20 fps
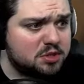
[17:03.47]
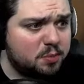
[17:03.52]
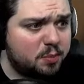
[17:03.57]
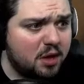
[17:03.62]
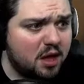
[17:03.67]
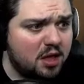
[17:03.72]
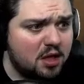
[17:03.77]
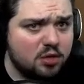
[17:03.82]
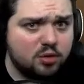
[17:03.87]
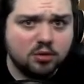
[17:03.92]
to be
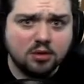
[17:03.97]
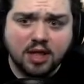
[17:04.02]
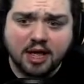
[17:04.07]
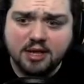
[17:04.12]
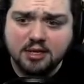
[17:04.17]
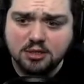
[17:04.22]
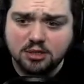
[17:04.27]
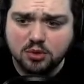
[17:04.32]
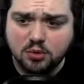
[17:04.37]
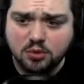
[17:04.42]
another
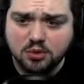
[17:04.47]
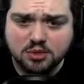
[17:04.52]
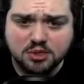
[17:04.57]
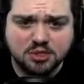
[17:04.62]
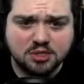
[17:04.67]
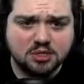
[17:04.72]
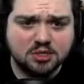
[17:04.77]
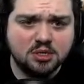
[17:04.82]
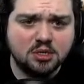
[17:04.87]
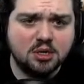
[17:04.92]
light
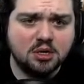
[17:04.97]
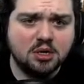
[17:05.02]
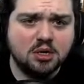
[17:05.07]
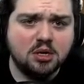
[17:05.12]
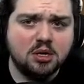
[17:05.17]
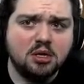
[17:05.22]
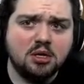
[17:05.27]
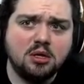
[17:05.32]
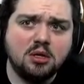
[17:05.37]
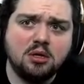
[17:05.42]
source?
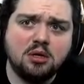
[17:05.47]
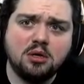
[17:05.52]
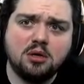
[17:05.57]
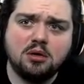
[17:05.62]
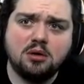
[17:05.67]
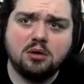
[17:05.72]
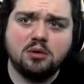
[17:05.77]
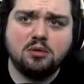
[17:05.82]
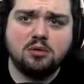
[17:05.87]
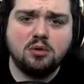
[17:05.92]

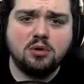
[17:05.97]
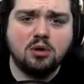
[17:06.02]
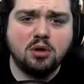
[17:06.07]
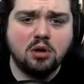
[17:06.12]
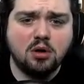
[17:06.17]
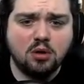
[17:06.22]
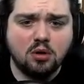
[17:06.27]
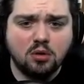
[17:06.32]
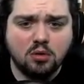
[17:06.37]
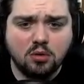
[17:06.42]
Oh
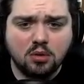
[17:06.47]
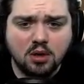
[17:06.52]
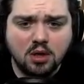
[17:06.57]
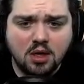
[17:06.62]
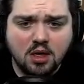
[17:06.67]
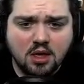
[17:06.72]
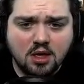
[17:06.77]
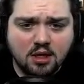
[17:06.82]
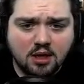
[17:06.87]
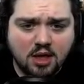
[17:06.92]
no.
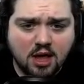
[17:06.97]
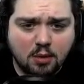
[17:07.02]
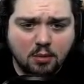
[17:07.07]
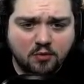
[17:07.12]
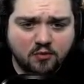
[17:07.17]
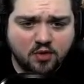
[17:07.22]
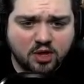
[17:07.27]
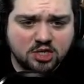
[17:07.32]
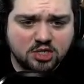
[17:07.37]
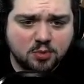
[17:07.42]
Camera
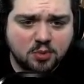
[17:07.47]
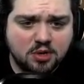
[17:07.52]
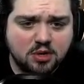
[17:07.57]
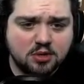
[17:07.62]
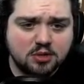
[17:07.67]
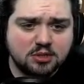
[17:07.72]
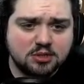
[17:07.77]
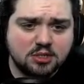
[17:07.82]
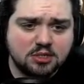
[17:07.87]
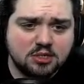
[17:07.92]
flash can be
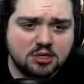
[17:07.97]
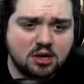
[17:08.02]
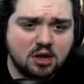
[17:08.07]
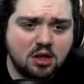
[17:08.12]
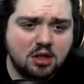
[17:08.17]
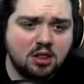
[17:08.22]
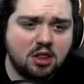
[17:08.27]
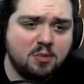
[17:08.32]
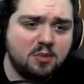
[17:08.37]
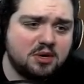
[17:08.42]
used as an
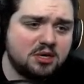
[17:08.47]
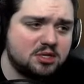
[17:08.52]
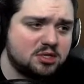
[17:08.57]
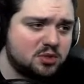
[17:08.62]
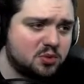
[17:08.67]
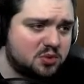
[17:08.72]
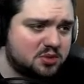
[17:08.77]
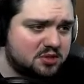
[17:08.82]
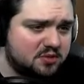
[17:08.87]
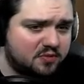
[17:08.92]
unlimited
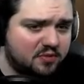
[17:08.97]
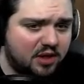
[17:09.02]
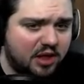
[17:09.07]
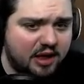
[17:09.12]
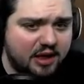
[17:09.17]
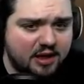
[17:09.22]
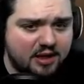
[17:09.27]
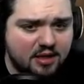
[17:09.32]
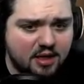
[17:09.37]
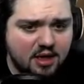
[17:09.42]
source of
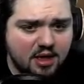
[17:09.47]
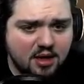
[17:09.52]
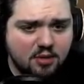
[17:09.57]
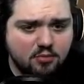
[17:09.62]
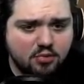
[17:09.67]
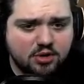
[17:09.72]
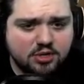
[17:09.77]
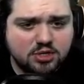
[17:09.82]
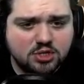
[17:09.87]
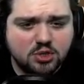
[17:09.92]
light.
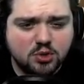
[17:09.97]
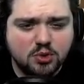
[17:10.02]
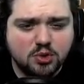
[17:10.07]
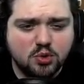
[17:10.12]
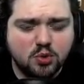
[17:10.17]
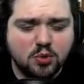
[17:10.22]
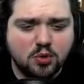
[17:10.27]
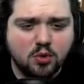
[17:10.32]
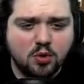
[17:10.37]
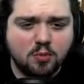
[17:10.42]
Press 2
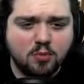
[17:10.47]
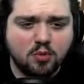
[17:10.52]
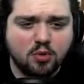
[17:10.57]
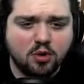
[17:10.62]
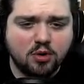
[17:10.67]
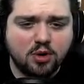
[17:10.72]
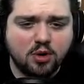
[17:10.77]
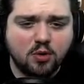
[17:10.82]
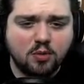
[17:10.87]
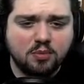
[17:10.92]
to equip or
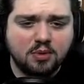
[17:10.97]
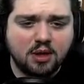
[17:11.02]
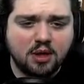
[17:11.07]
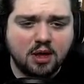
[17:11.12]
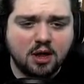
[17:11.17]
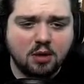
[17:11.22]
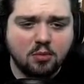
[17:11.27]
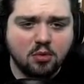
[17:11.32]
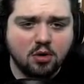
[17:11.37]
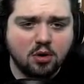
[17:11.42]
unequip the
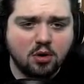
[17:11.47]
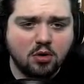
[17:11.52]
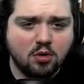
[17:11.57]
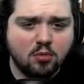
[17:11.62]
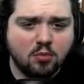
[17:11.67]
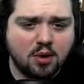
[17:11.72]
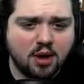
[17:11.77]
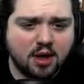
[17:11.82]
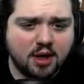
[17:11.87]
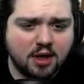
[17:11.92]
camera. Oh
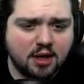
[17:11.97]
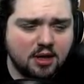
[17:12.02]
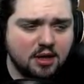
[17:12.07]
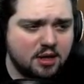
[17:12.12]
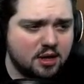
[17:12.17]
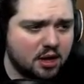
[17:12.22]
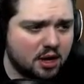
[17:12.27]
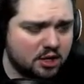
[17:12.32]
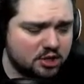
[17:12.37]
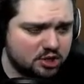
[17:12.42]
my
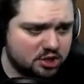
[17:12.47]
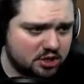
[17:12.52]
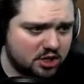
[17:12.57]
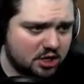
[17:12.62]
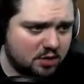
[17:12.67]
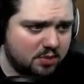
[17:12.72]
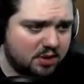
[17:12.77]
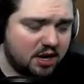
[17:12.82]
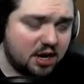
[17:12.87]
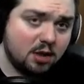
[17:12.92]
gosh, you
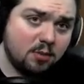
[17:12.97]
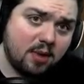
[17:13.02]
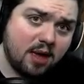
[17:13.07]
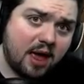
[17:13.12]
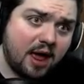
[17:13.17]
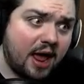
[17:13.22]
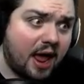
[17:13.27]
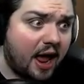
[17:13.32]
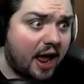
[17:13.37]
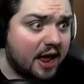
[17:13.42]
gotta be kidding me.
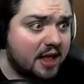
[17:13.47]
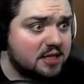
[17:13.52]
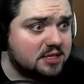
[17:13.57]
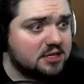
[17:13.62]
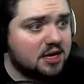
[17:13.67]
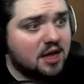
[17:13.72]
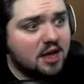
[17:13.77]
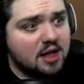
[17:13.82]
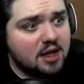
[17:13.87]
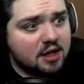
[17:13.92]
I hate
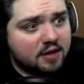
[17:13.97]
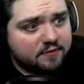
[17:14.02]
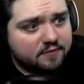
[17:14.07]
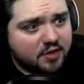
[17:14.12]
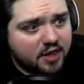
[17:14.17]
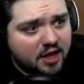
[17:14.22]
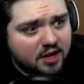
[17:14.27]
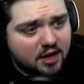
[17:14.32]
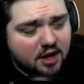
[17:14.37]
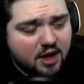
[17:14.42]

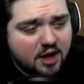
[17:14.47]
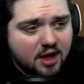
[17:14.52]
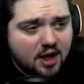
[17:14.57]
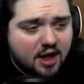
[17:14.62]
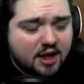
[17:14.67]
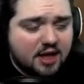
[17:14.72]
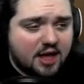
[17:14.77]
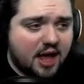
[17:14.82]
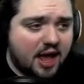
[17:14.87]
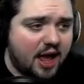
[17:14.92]
I
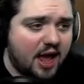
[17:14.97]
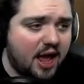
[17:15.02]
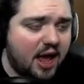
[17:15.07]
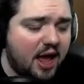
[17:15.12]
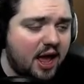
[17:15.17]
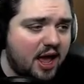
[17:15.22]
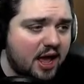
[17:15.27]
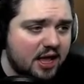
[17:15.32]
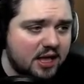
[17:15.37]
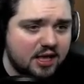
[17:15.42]

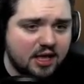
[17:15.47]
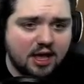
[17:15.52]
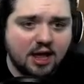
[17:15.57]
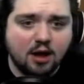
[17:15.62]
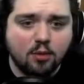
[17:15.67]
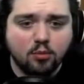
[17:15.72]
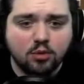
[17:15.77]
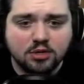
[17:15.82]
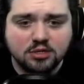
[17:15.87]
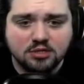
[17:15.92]
hate
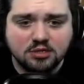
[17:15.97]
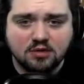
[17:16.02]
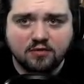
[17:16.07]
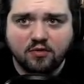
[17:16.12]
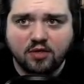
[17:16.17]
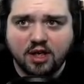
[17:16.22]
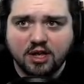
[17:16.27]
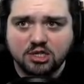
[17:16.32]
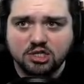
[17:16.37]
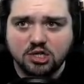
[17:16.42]
cameras as
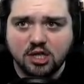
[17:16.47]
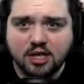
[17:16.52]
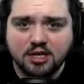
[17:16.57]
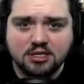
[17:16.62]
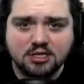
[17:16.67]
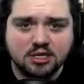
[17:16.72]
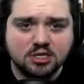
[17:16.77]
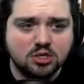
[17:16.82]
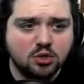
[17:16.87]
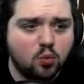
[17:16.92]
flashlights.
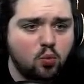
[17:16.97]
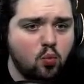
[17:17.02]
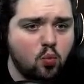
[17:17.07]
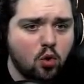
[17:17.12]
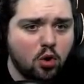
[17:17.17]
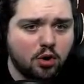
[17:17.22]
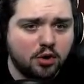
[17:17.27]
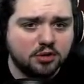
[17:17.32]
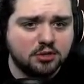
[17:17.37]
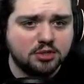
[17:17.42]
That's the
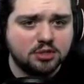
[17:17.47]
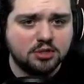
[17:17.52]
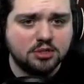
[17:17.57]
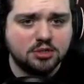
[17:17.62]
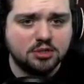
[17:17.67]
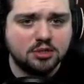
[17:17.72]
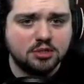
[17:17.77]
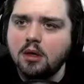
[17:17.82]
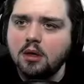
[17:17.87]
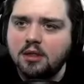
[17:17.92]
worst.
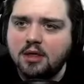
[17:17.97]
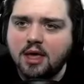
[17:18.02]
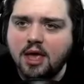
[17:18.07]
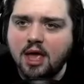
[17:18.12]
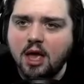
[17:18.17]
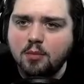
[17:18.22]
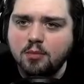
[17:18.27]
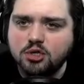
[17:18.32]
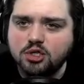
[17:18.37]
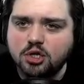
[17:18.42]
The
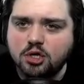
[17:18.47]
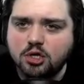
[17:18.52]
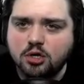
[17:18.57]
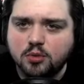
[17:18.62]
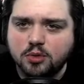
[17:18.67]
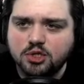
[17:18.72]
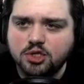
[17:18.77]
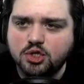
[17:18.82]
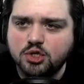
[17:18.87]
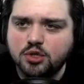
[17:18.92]
camera shutter
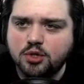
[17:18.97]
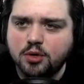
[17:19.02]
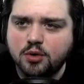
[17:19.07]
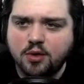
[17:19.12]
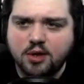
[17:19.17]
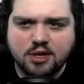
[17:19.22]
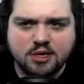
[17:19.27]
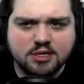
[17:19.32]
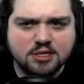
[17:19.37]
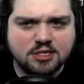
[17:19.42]
was
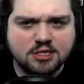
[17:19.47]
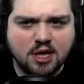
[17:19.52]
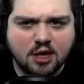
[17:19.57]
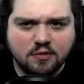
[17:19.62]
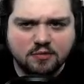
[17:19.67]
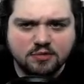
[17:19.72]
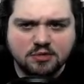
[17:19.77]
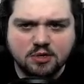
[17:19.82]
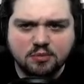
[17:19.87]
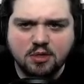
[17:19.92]
triggering
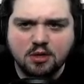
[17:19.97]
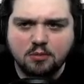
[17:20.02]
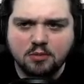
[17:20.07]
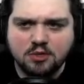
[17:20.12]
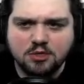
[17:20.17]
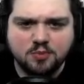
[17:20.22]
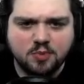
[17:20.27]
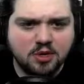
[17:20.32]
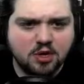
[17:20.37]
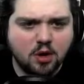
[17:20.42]
itself. Something
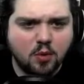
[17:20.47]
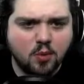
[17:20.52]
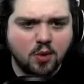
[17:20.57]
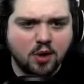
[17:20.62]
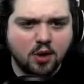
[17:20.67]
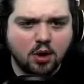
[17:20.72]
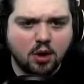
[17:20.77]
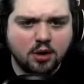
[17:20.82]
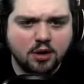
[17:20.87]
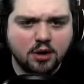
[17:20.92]
must be going
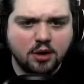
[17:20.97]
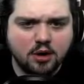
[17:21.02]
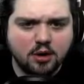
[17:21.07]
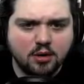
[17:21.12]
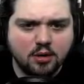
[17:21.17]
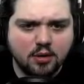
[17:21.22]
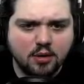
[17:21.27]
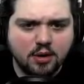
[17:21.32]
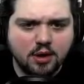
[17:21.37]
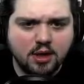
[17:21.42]
on
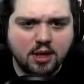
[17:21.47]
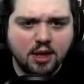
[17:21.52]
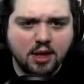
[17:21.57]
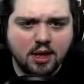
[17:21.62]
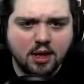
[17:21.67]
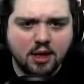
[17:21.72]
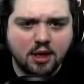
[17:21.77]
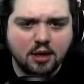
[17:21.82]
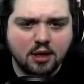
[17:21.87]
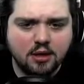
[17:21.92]
here.
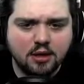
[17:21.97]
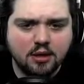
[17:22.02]
Yeah.